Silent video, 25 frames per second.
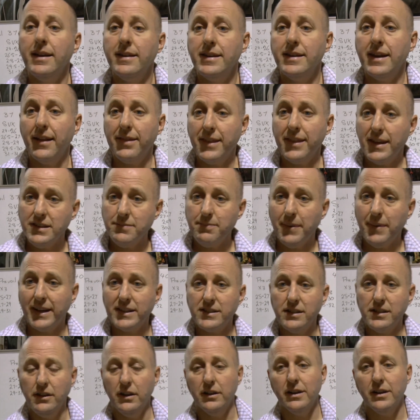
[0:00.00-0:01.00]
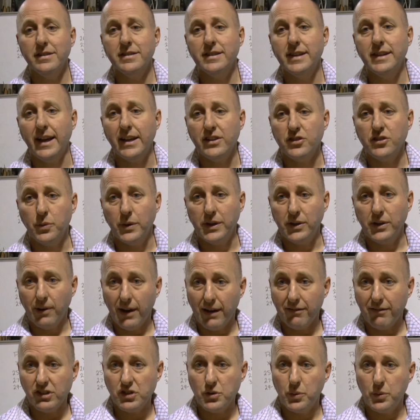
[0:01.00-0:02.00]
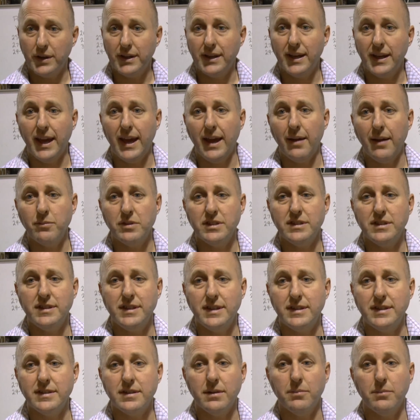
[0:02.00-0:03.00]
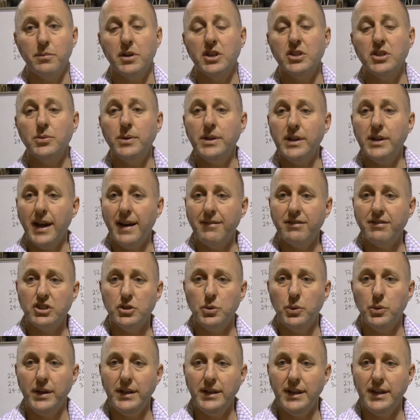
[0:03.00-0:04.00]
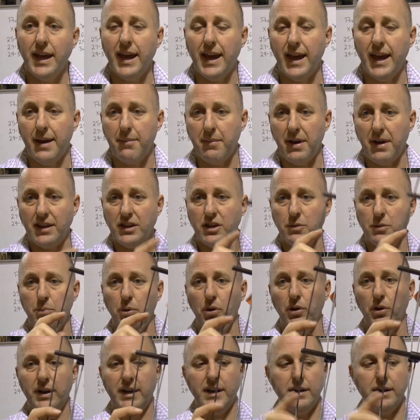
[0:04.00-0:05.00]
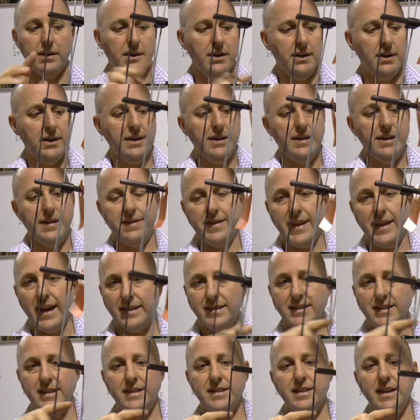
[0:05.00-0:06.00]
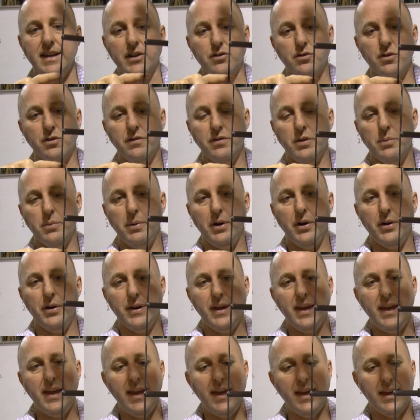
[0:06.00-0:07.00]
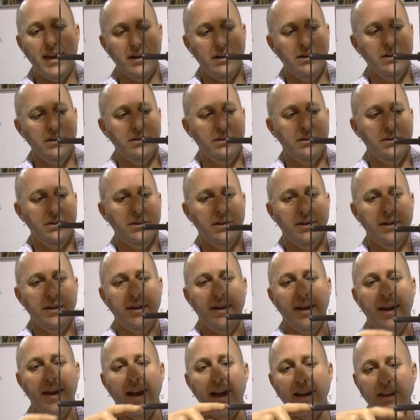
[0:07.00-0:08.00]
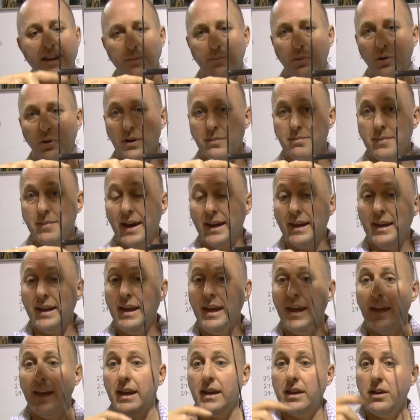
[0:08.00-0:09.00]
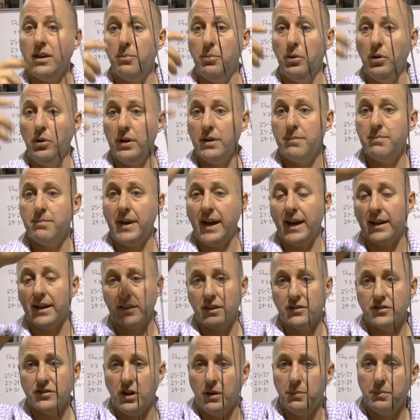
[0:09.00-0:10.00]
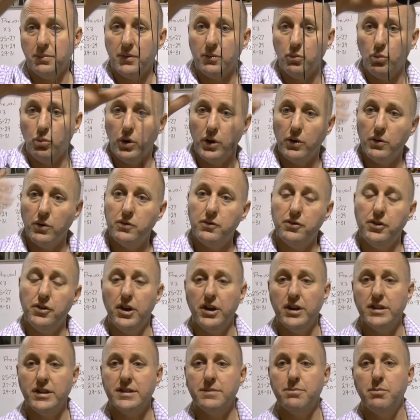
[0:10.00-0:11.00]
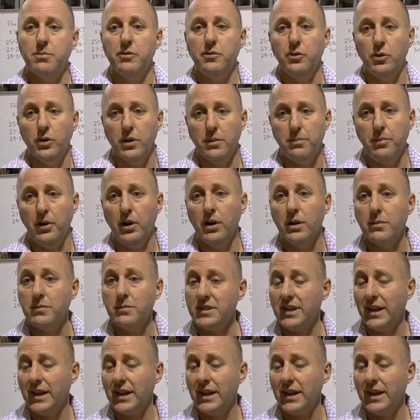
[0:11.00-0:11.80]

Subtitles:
Now this makes a lot of sense when you have a twin cam system, because when you have a twin cam and you're pulling, that's the center of the bow here, and you're pulling back here, you're pulling back the top wheel first before the bottom.